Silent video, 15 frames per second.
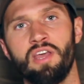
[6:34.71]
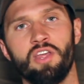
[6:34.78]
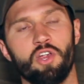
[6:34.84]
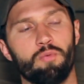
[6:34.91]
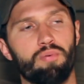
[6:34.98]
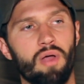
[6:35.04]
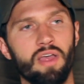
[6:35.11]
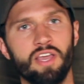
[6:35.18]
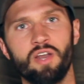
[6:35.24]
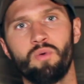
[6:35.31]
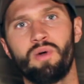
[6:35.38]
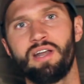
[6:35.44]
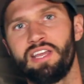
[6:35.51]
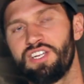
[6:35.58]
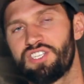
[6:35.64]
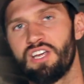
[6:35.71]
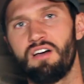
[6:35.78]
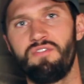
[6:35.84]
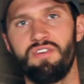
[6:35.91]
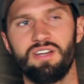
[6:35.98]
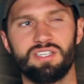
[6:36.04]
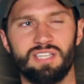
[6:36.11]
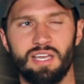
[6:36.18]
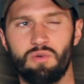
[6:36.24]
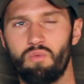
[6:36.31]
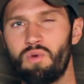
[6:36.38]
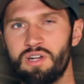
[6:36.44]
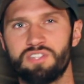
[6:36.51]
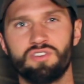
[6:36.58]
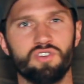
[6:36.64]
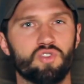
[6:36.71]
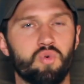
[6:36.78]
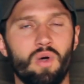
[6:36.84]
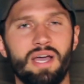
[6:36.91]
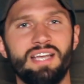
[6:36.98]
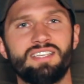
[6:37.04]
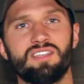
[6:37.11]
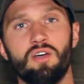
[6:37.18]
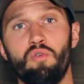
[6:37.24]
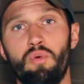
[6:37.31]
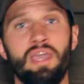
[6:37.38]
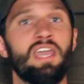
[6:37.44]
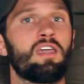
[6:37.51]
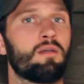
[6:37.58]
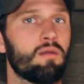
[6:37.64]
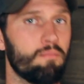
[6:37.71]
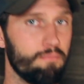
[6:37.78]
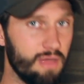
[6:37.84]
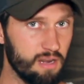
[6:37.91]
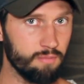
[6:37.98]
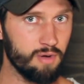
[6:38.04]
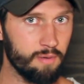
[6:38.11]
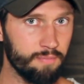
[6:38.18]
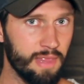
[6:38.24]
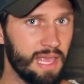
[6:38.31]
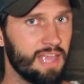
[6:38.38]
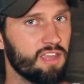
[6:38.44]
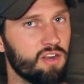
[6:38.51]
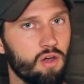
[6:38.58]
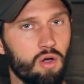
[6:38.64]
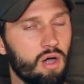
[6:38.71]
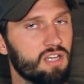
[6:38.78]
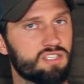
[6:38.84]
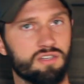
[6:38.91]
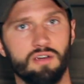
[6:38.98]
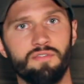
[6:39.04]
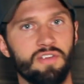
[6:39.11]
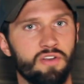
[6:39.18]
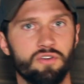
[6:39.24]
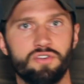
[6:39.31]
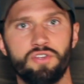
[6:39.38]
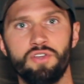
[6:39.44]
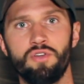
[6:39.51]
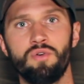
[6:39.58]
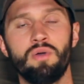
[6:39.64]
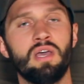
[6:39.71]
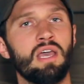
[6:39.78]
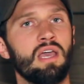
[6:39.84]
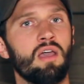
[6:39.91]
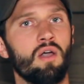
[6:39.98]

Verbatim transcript: You're probably going to want to eat shellfish like once or twice a week minimum, you know, a serving or two.